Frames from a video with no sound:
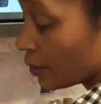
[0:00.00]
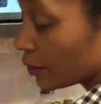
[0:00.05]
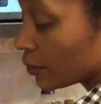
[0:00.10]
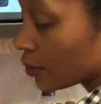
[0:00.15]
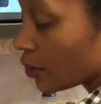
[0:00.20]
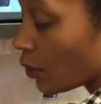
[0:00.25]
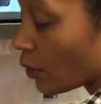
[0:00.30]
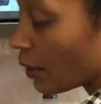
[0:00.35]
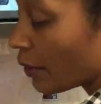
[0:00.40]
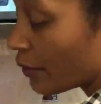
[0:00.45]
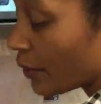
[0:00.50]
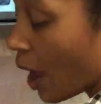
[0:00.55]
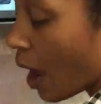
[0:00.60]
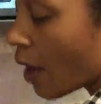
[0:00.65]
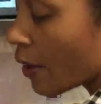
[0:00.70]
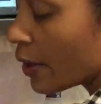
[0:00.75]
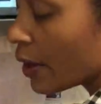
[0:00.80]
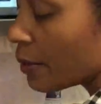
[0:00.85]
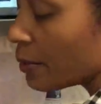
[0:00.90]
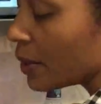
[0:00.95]
So if
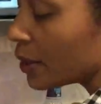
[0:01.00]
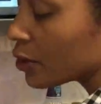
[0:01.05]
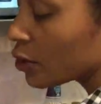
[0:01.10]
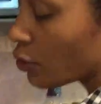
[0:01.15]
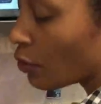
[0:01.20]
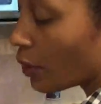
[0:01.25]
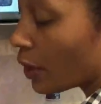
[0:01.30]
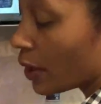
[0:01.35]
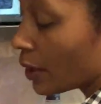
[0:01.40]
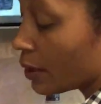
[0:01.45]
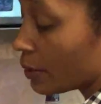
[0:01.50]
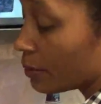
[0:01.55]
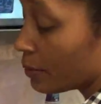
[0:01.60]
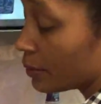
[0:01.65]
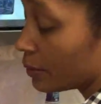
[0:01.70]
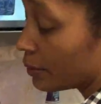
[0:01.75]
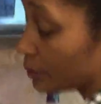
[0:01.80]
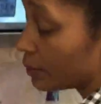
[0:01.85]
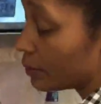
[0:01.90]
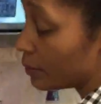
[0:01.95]
y'all hear me scream,
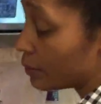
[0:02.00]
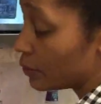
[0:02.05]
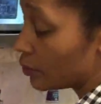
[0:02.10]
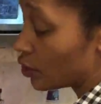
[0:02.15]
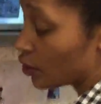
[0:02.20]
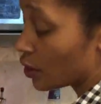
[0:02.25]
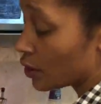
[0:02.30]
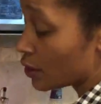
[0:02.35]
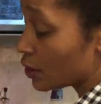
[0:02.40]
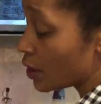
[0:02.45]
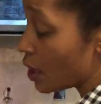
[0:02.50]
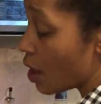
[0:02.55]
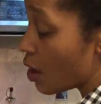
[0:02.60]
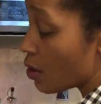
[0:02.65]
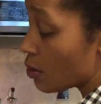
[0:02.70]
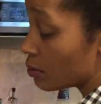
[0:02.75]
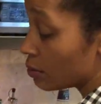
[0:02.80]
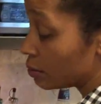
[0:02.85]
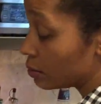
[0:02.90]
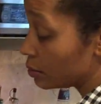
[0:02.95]
just
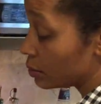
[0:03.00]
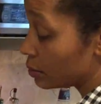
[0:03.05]
know